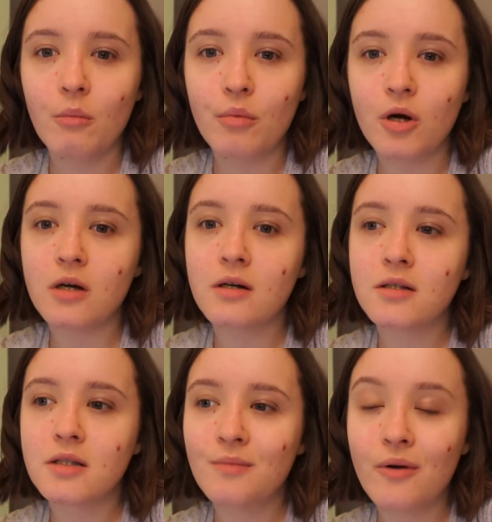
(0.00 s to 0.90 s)
But
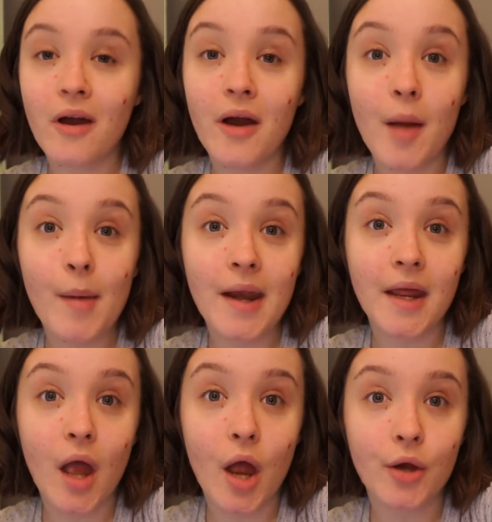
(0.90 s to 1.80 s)
tomorrow I'm
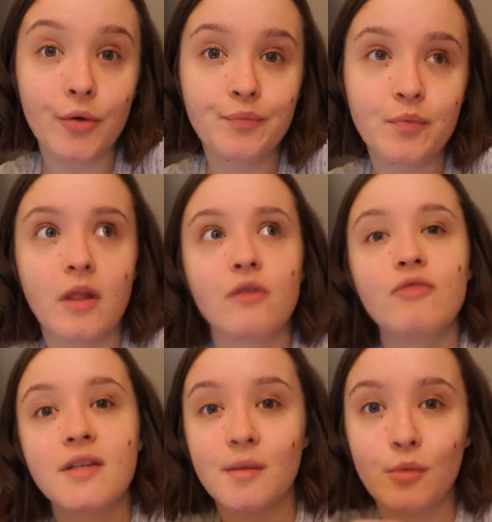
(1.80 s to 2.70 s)
heading home. Now the
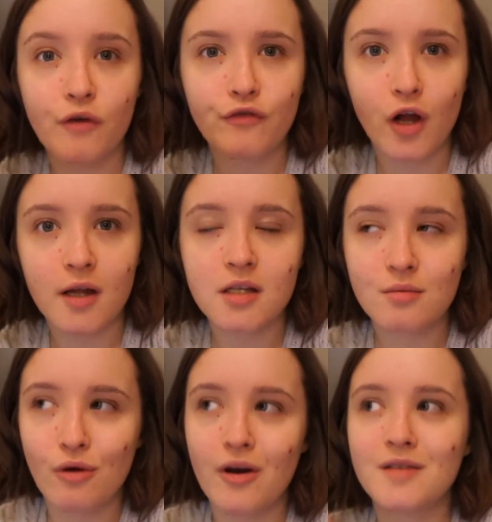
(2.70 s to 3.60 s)
reason I'm not vlogging
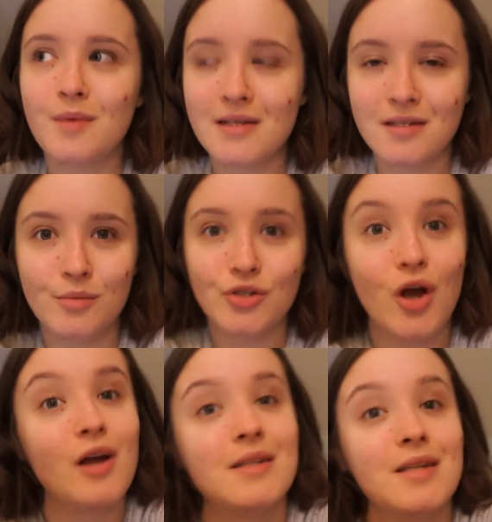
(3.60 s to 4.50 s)
tomorrow is basically because
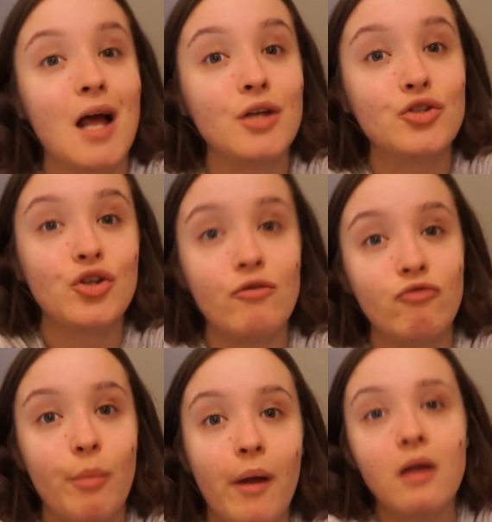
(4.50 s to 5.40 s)
our internet is so
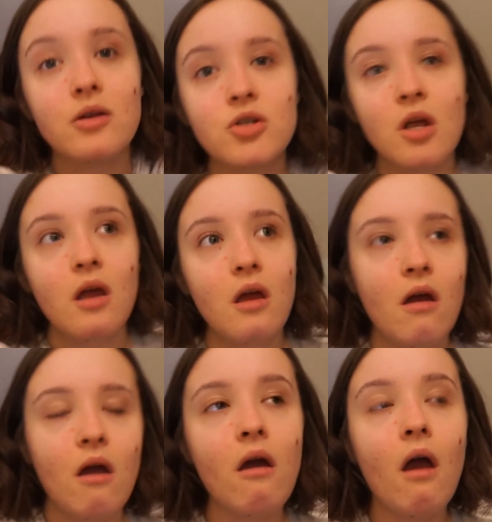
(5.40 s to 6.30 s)
rubbish
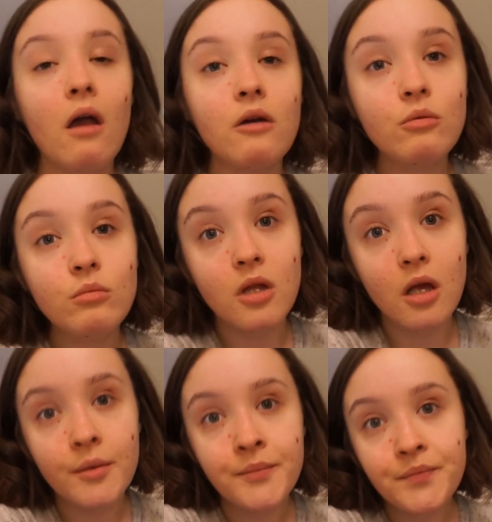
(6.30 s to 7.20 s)
at home
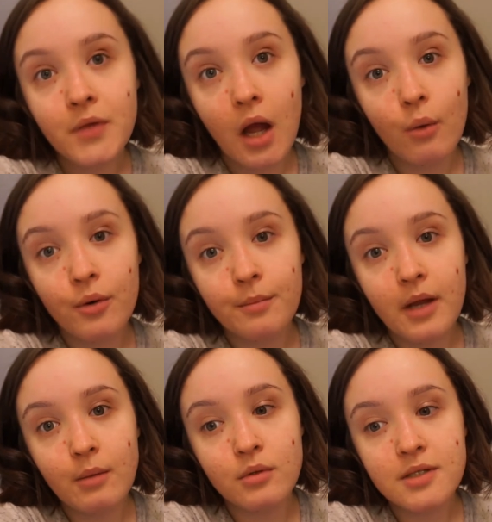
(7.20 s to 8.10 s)
that I wouldn't be
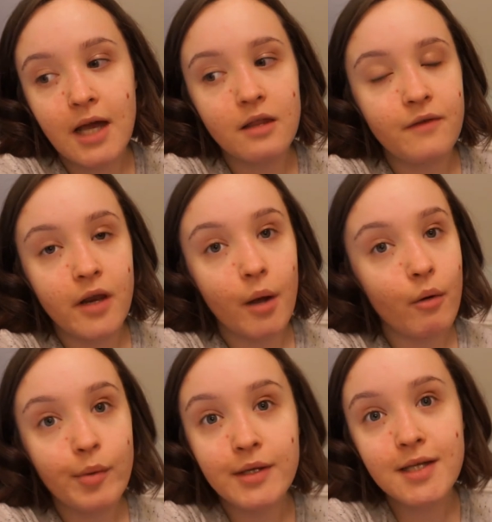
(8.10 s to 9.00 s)
able to get the video
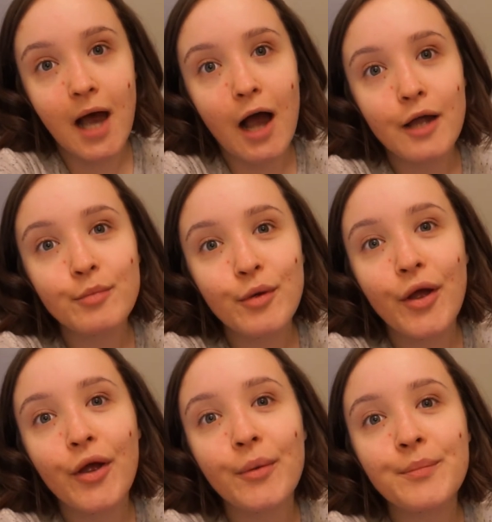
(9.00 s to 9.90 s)
up in time,
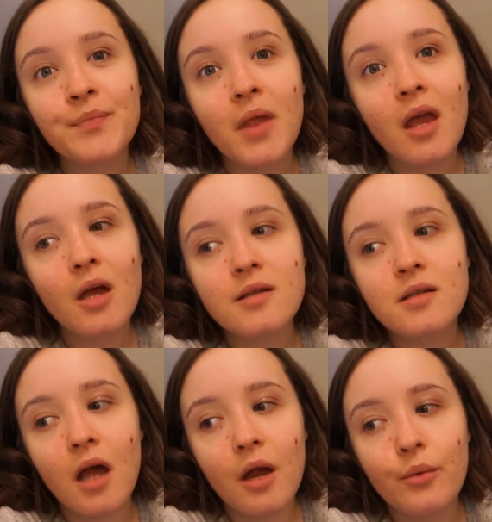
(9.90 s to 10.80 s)

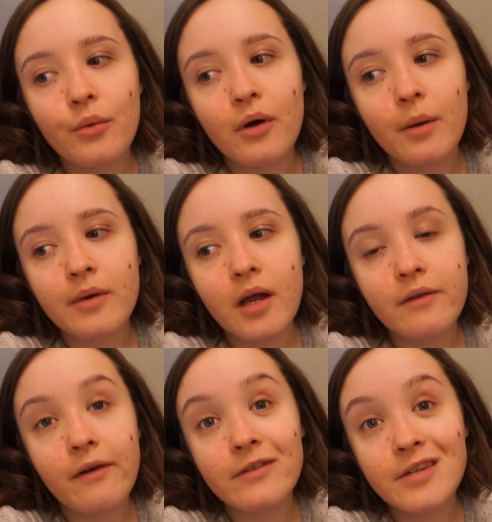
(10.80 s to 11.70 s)
so I'm kind
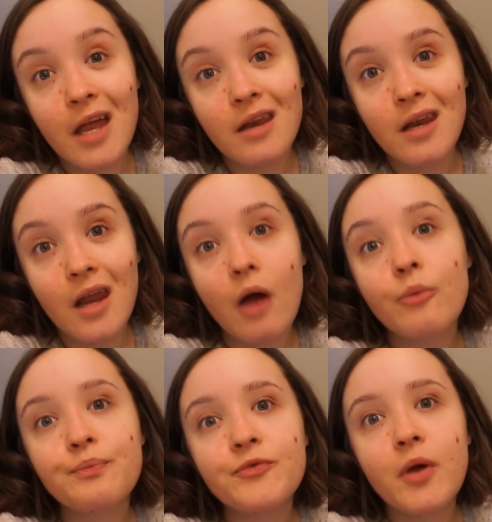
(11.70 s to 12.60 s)
of having to end it now
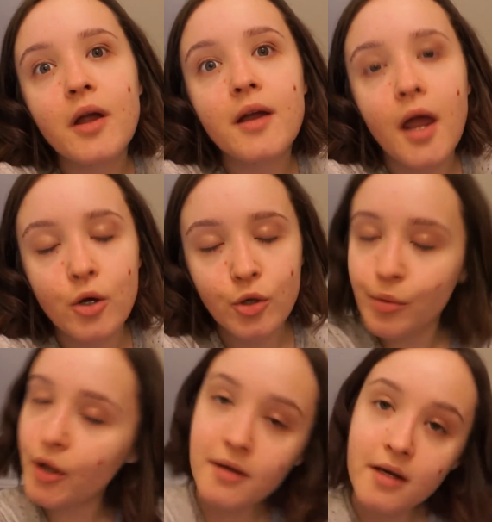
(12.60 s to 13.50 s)
so I can get it
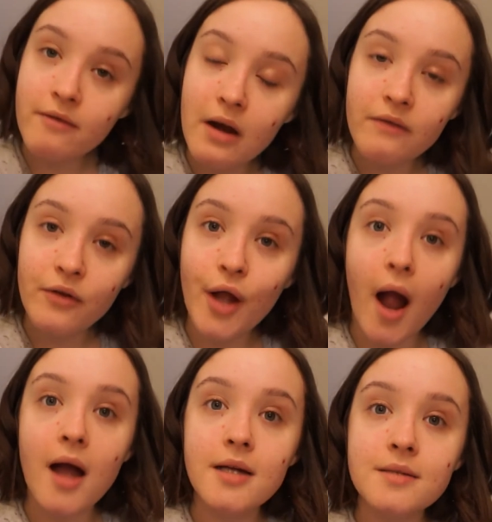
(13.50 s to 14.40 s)
uploaded and ready for you
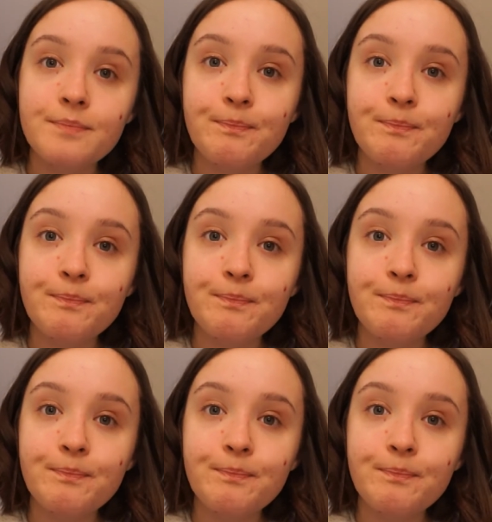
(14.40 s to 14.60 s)
guys.